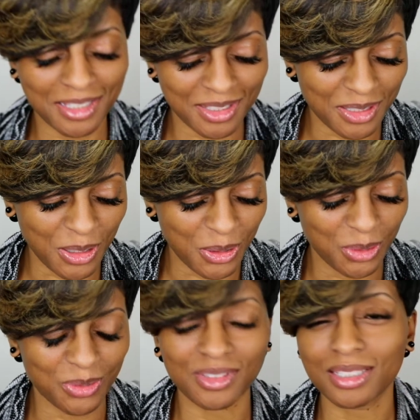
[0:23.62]

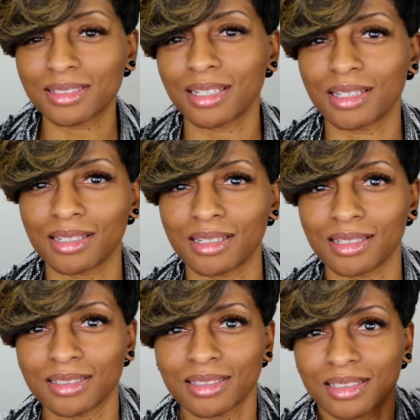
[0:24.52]
So this
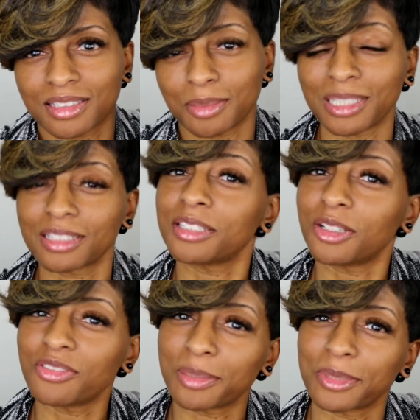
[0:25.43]
is the month of
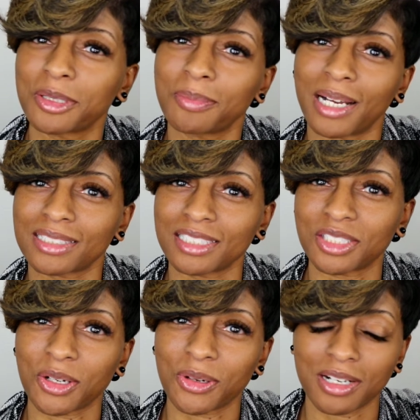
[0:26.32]
November
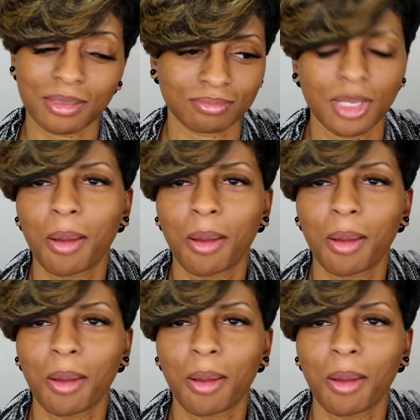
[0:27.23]
Boxycharm.